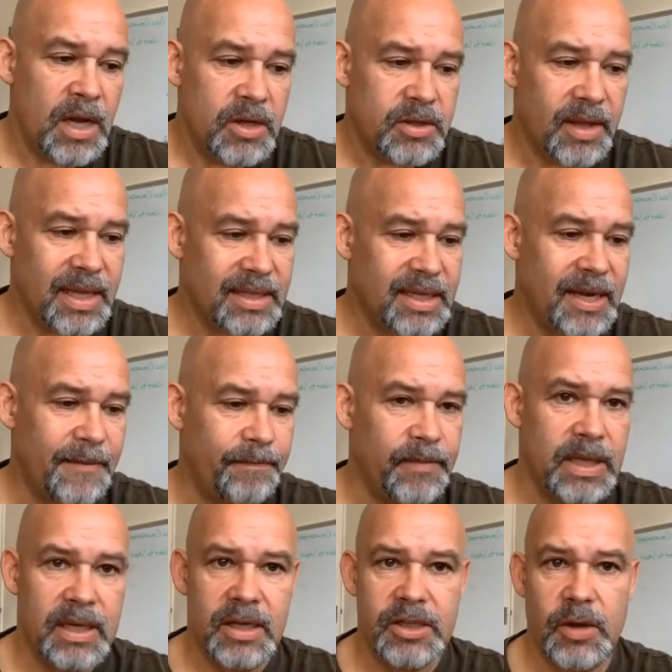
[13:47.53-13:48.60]
So that's
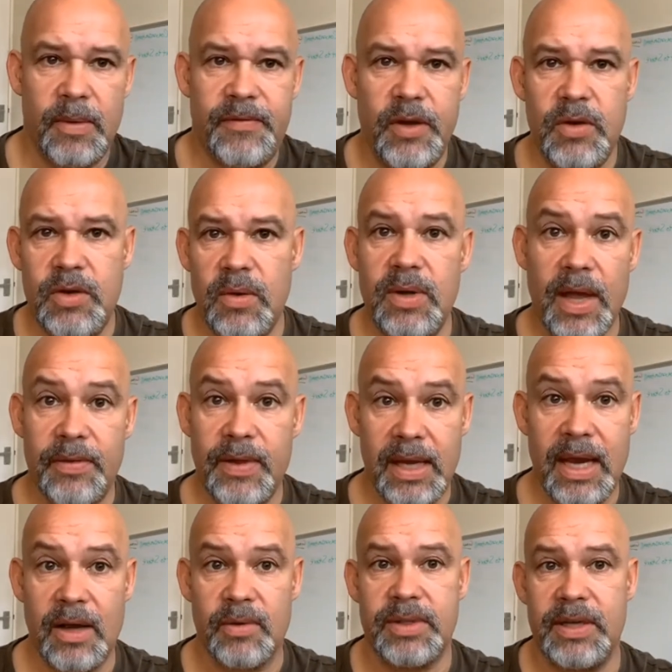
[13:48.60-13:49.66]
it. So if you do
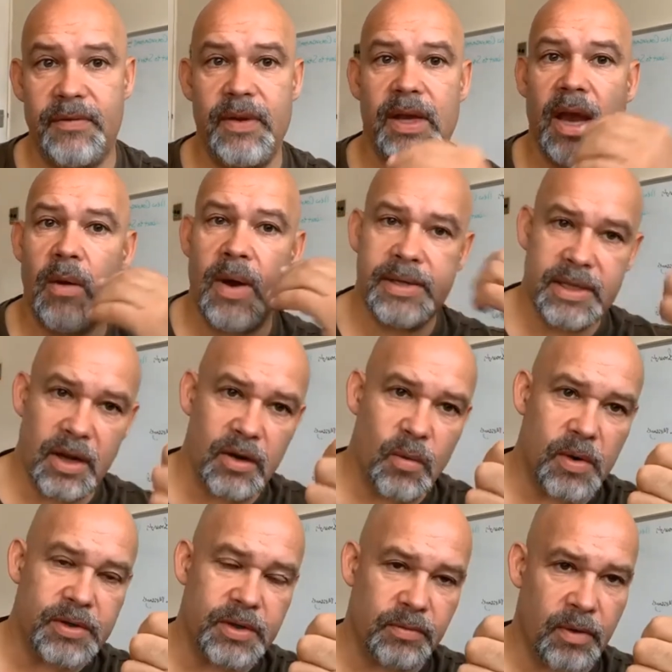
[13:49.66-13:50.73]
nothing else, if you go, I don't
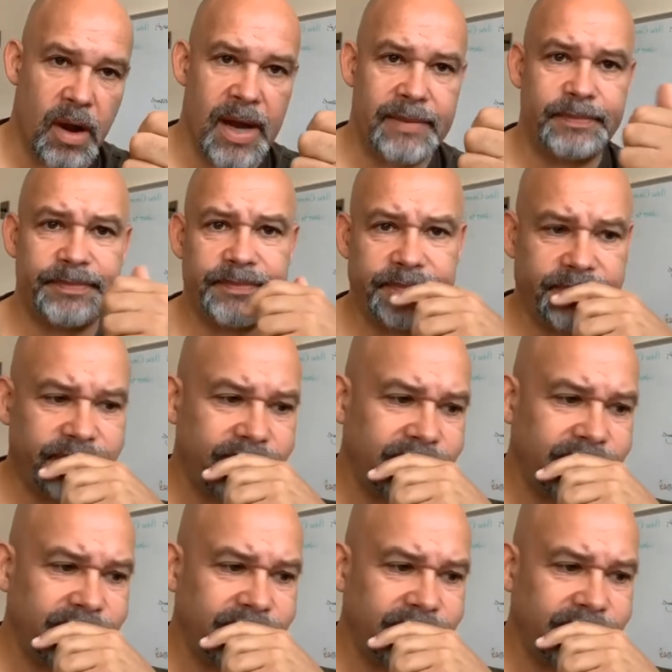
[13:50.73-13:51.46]
know what to write,